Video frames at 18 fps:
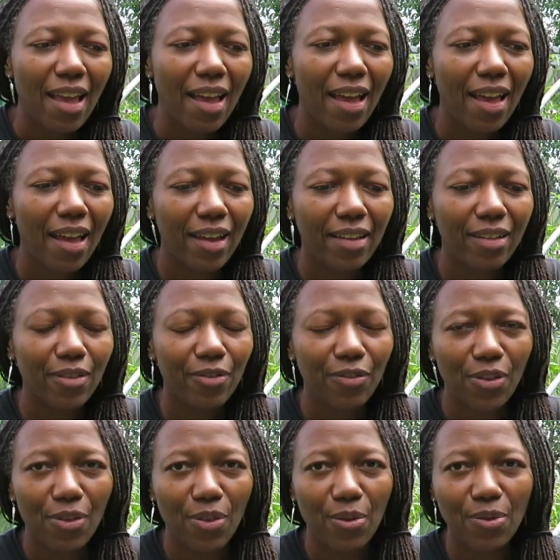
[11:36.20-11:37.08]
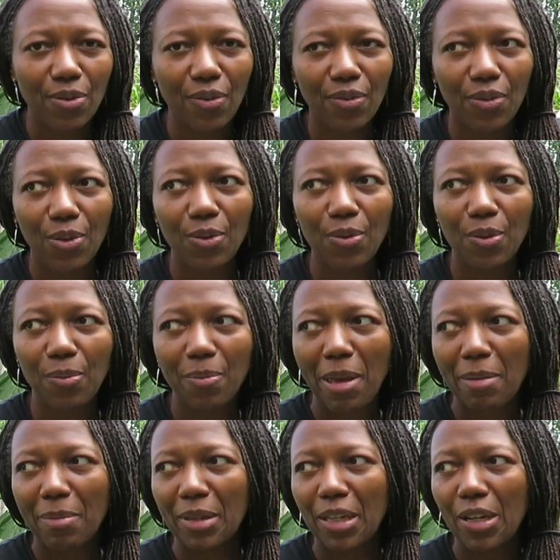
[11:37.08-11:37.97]
And for those of you who
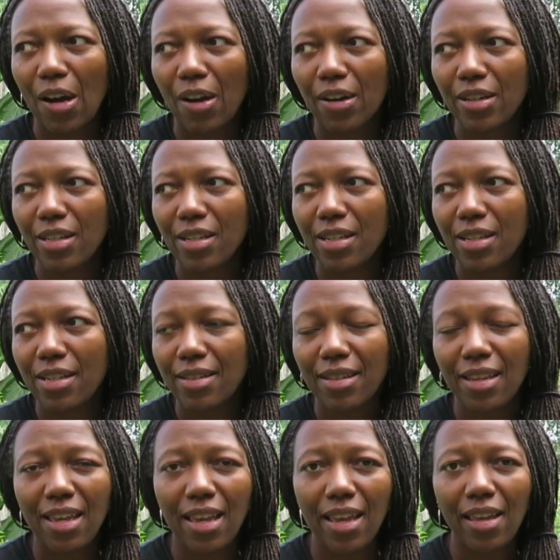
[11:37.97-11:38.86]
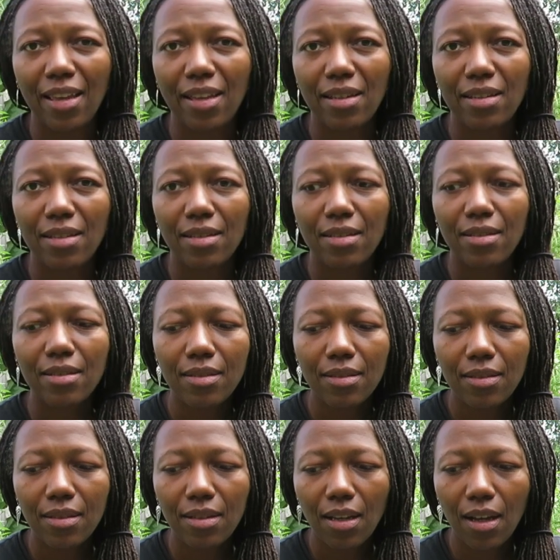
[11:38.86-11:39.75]
may be gardening in
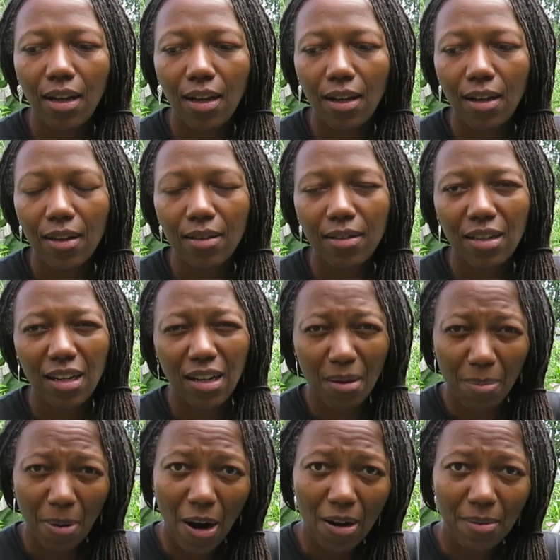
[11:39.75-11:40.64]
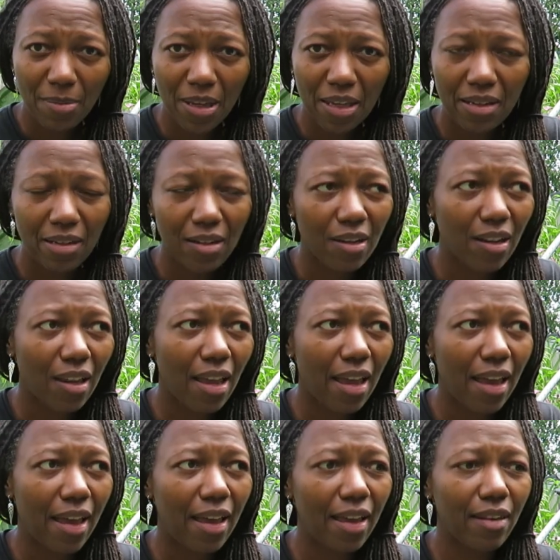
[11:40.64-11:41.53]
an apartment
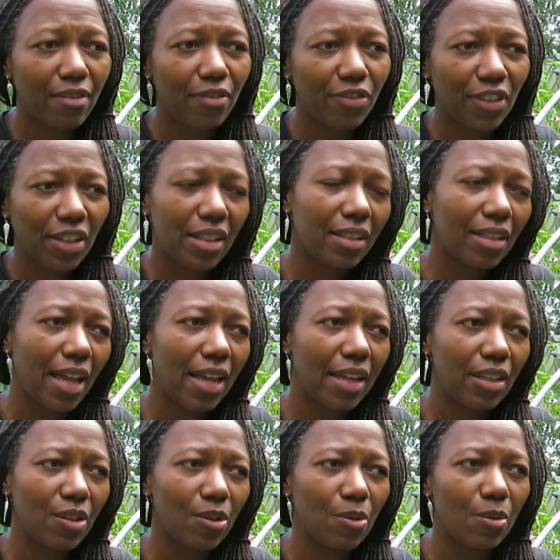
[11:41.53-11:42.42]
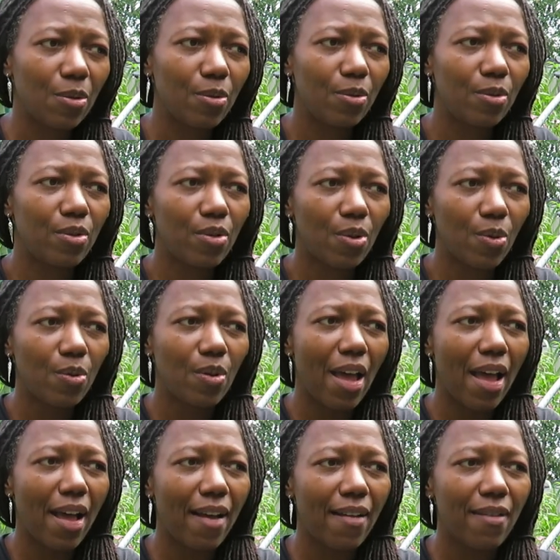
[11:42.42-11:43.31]
and feel like you don't
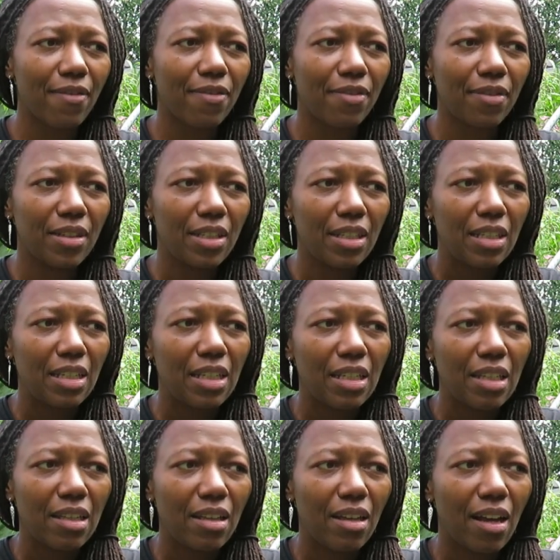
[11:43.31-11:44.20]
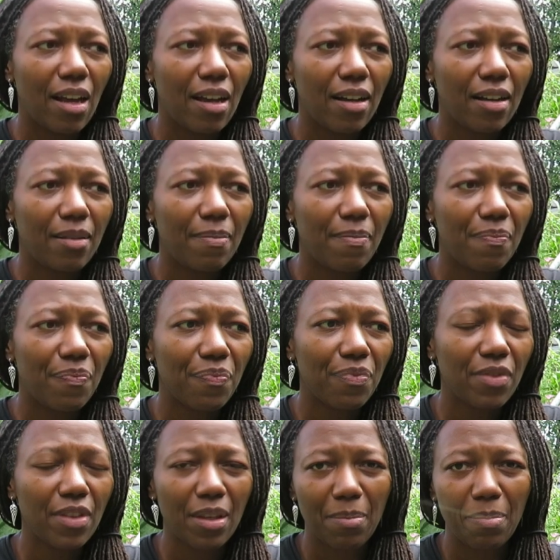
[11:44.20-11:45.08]
have
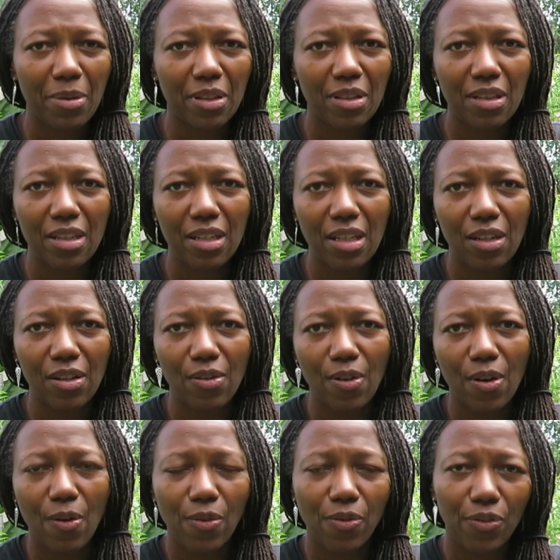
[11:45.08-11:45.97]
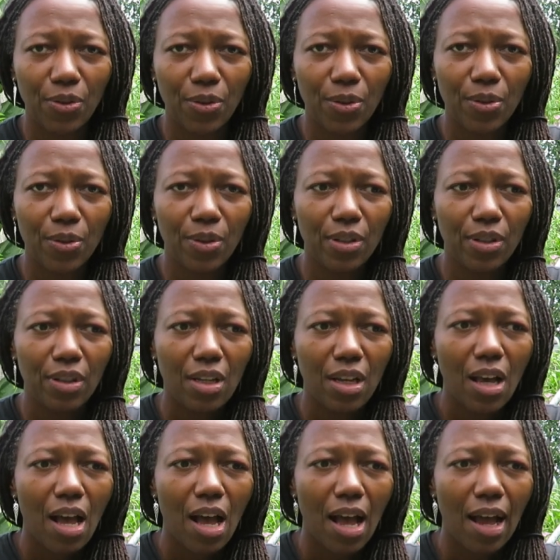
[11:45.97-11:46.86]
the ability to grow food,
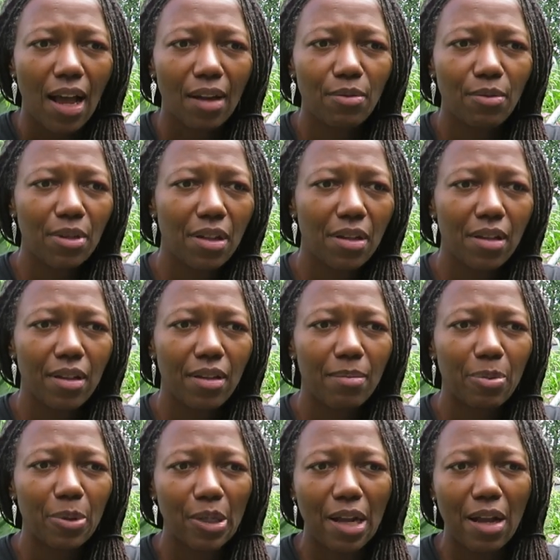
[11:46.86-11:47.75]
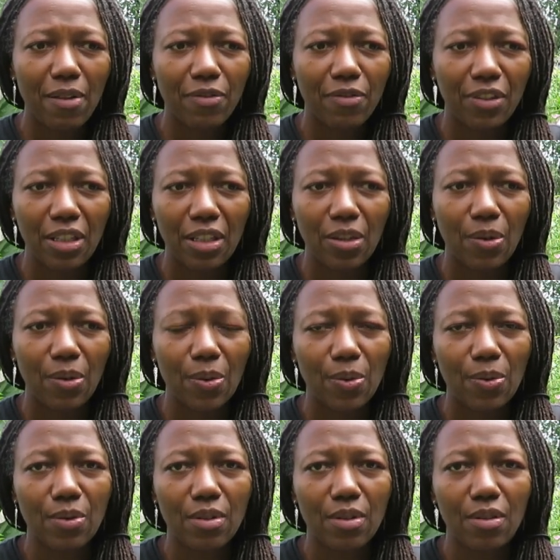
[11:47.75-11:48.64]
I want to put out
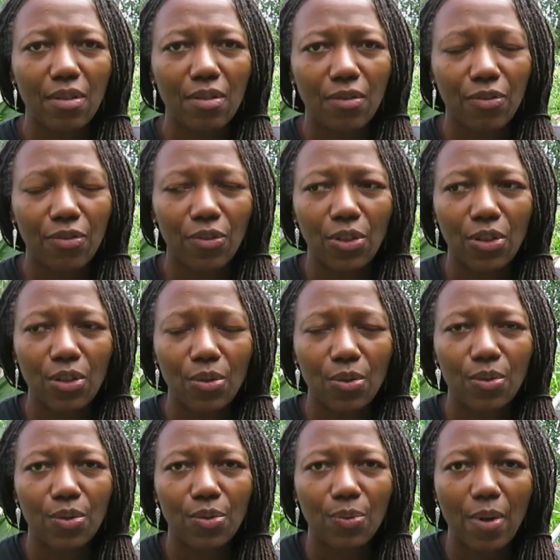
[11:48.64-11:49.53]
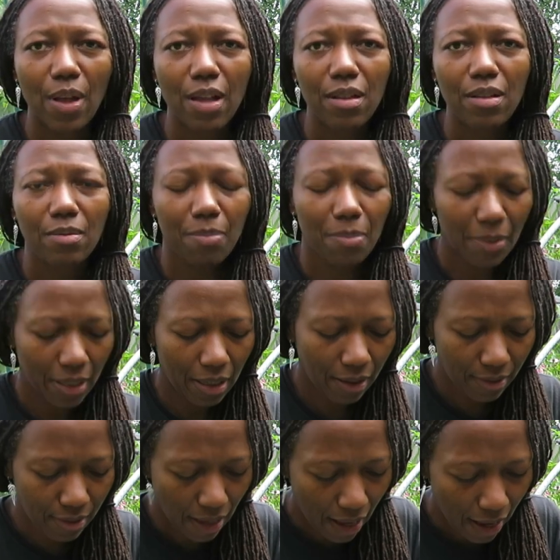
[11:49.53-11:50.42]
videos for you as well,
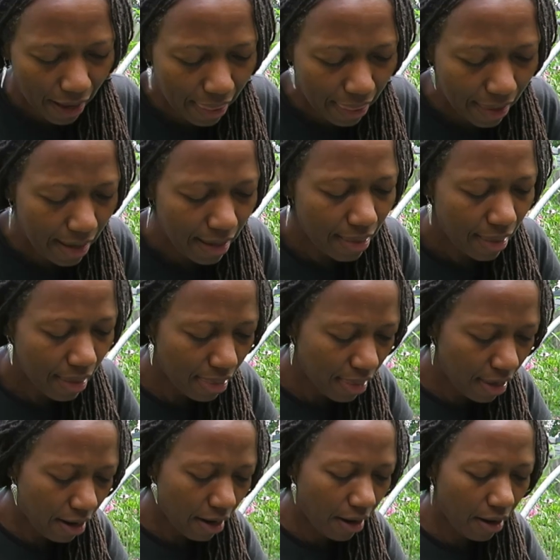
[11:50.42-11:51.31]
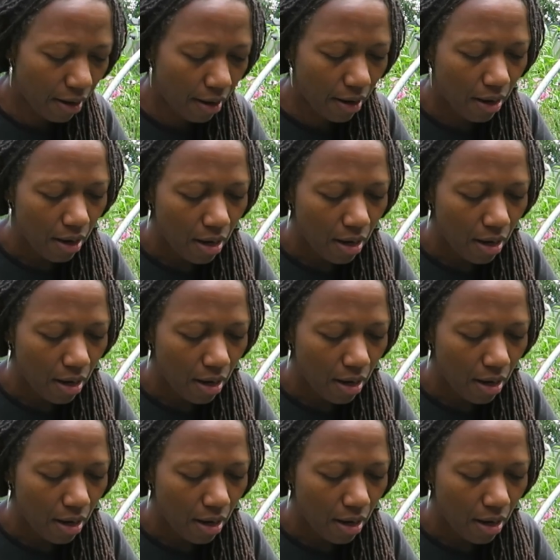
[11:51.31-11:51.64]
because I think that there